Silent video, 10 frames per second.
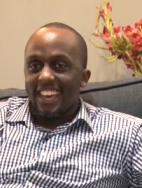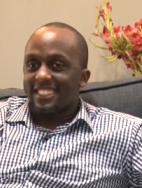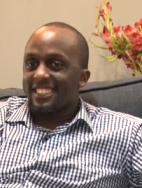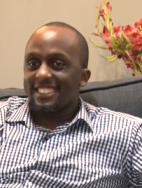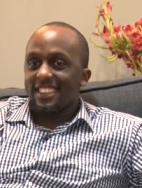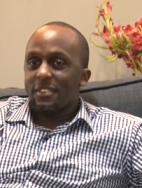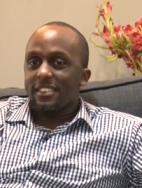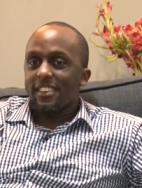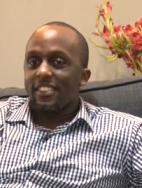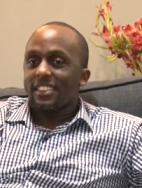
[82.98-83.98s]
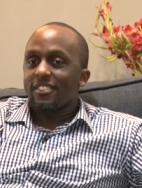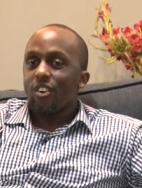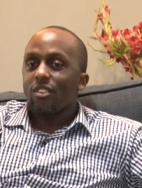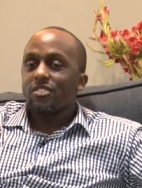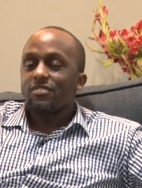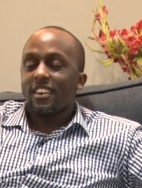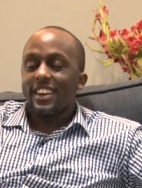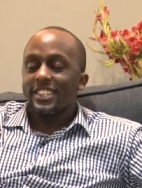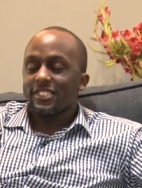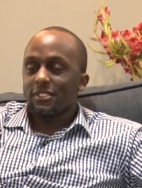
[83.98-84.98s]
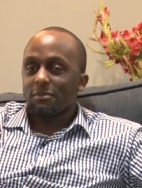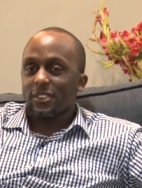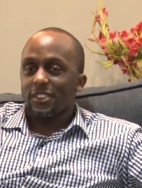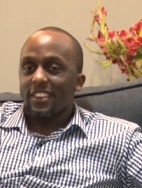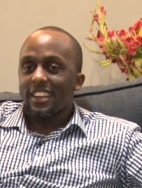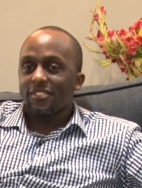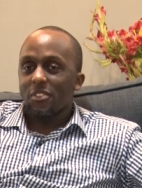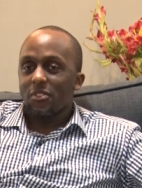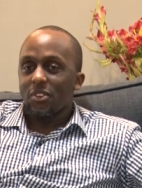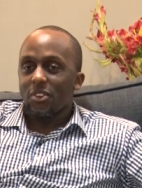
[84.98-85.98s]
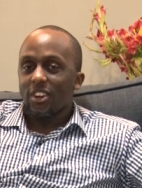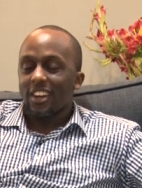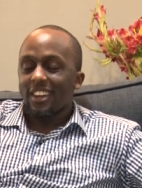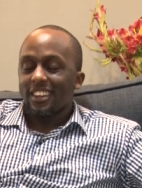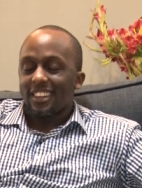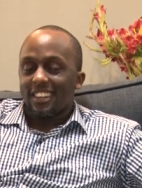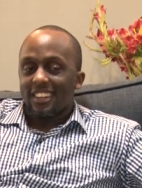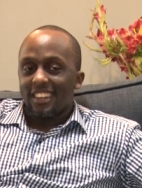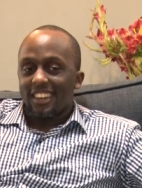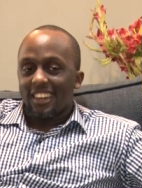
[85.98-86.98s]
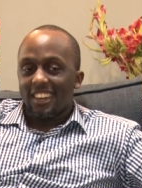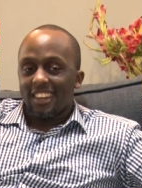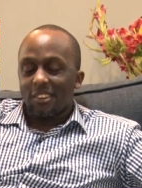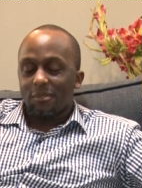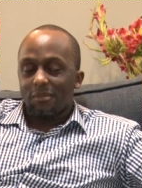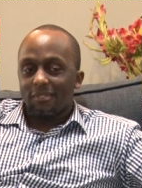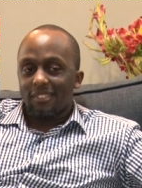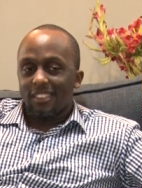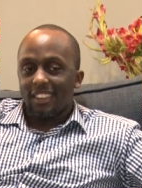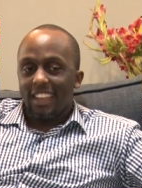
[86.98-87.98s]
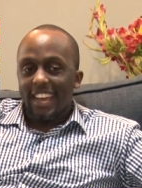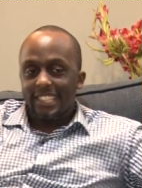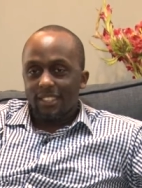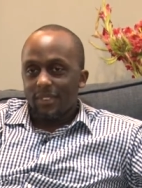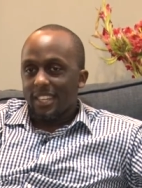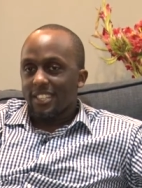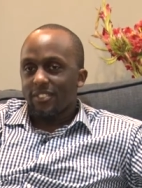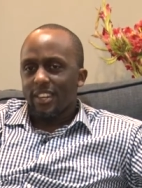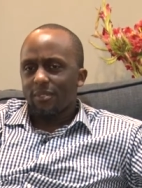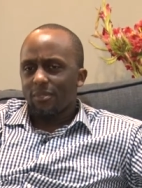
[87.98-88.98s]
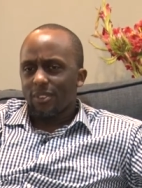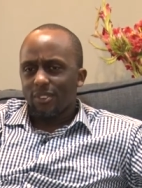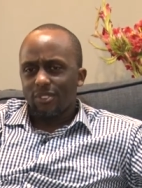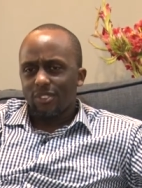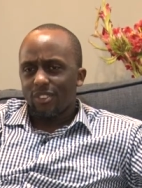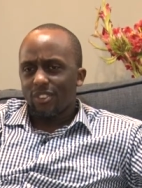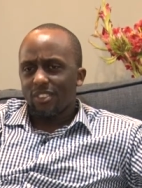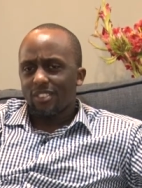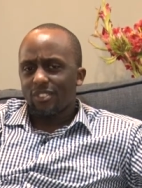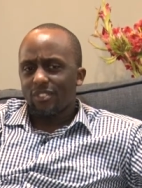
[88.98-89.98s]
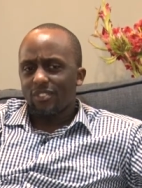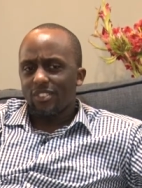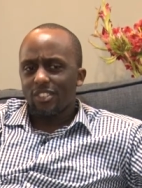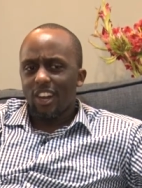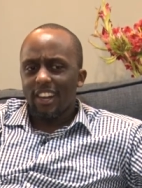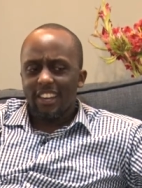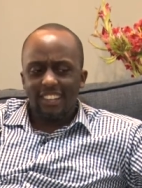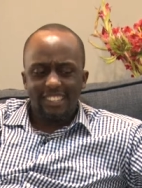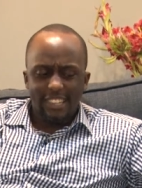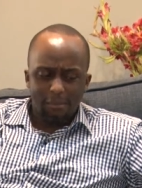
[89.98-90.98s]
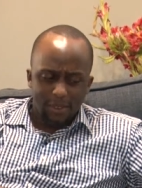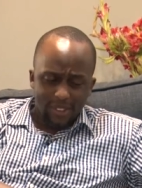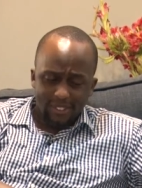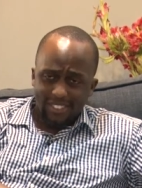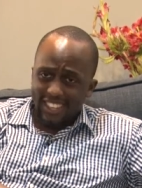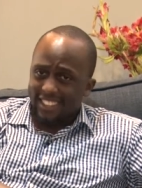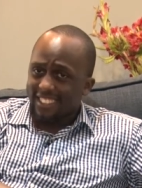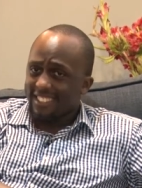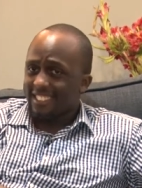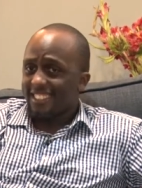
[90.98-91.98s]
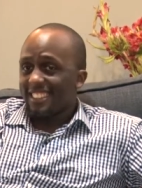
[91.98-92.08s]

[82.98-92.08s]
It's amazing. I think all these variations of blue, right? From your um, lighter Mediterranean blues to your sort of darker, deep blues like this,